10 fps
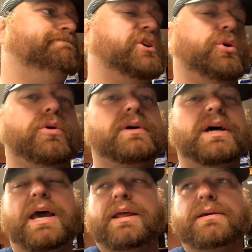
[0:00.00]
don't know.
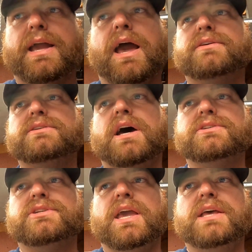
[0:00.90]
I kind of
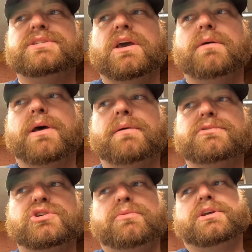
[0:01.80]
honestly can't tell you, but I'm
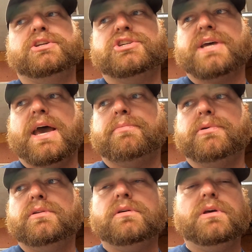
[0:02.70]
assuming it just
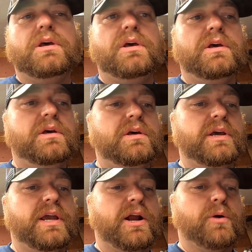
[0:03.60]
happened
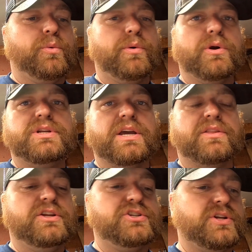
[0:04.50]
here when we were taking
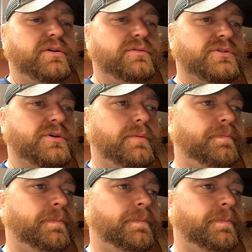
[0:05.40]
the engine out. So,